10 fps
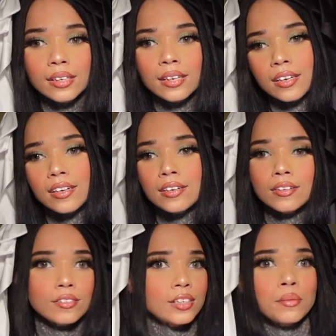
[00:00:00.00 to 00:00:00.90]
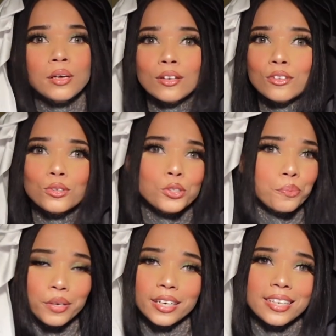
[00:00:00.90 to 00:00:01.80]
he'd seen me on
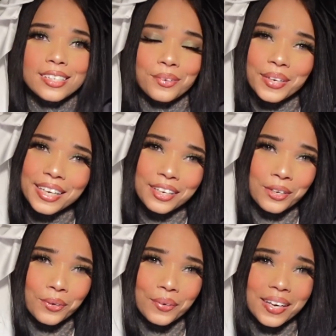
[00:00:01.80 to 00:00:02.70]
social media, so he knew,